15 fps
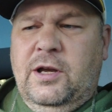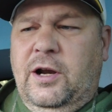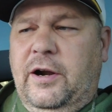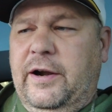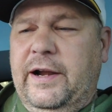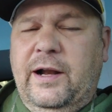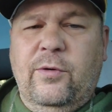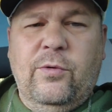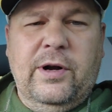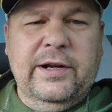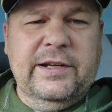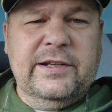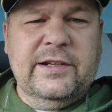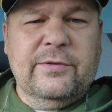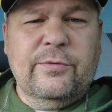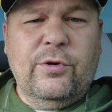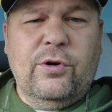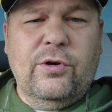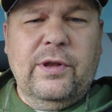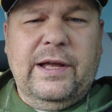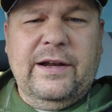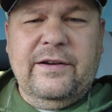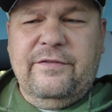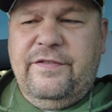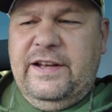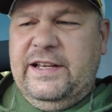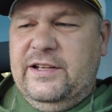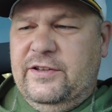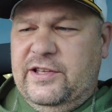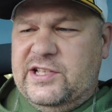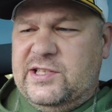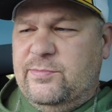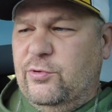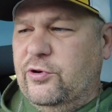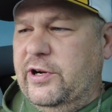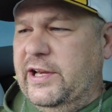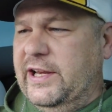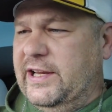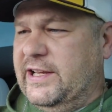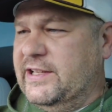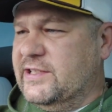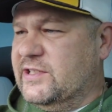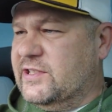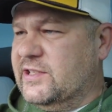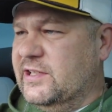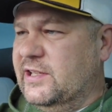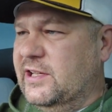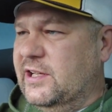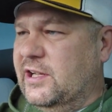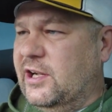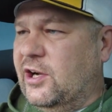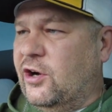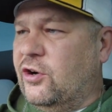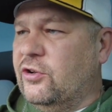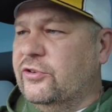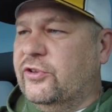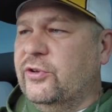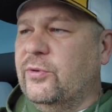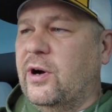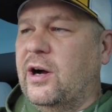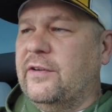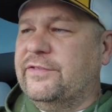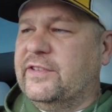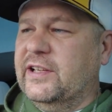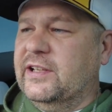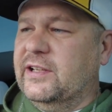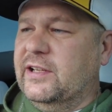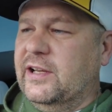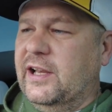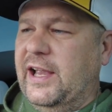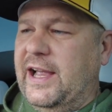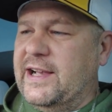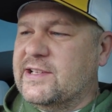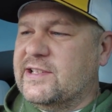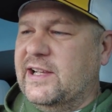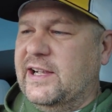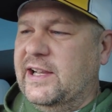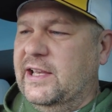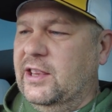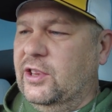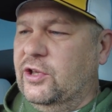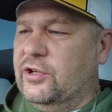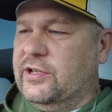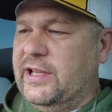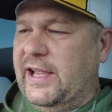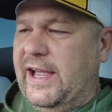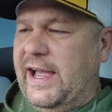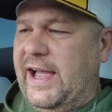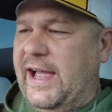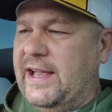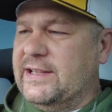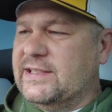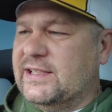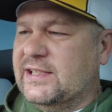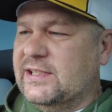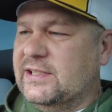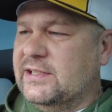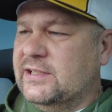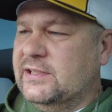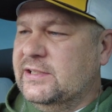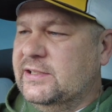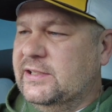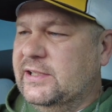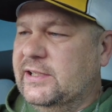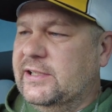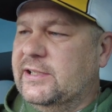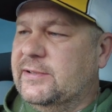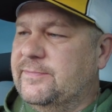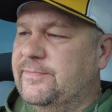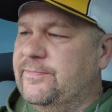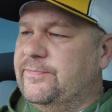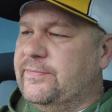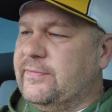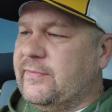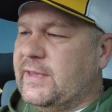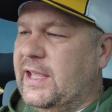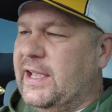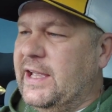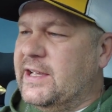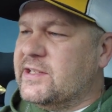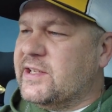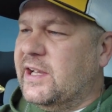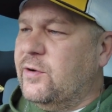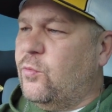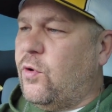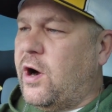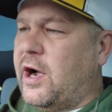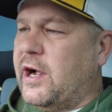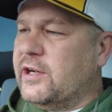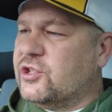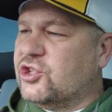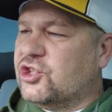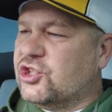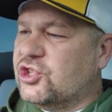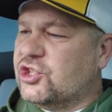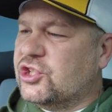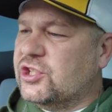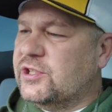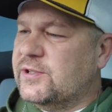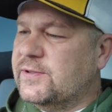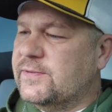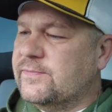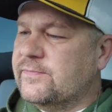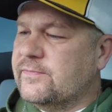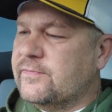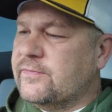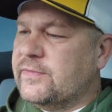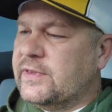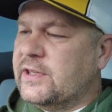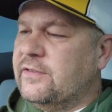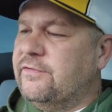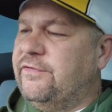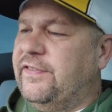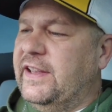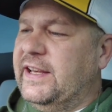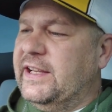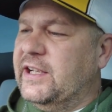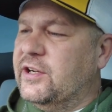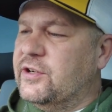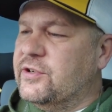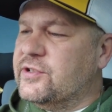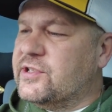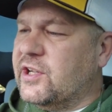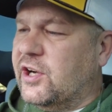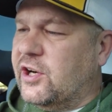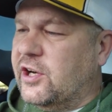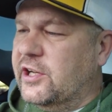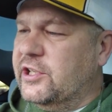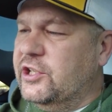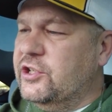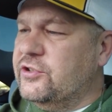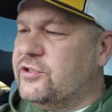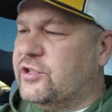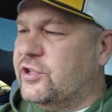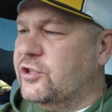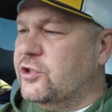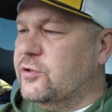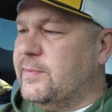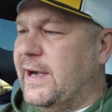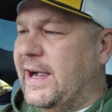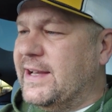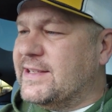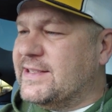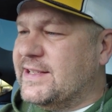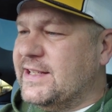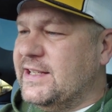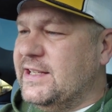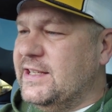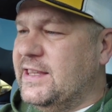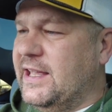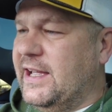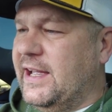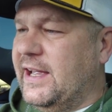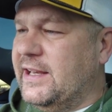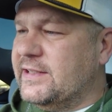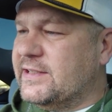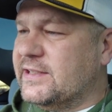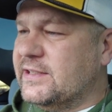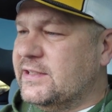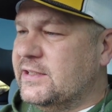All right, I wanted to roll out a video this morning because all too often as I look at, as I watch videos on YouTube, I see that